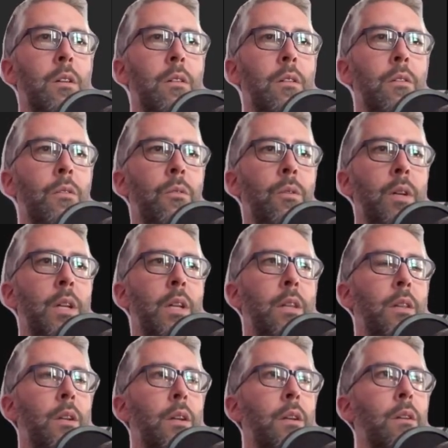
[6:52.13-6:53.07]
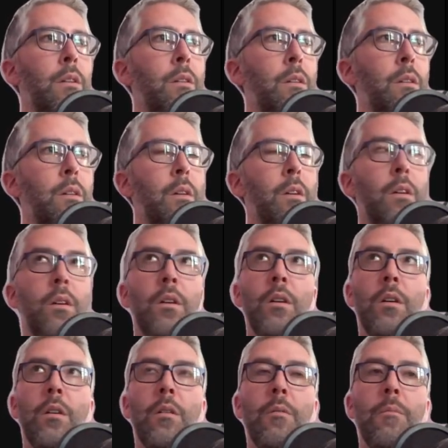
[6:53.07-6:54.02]
do anything.
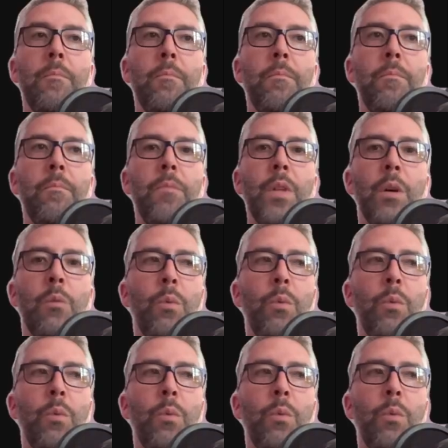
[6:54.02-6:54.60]
And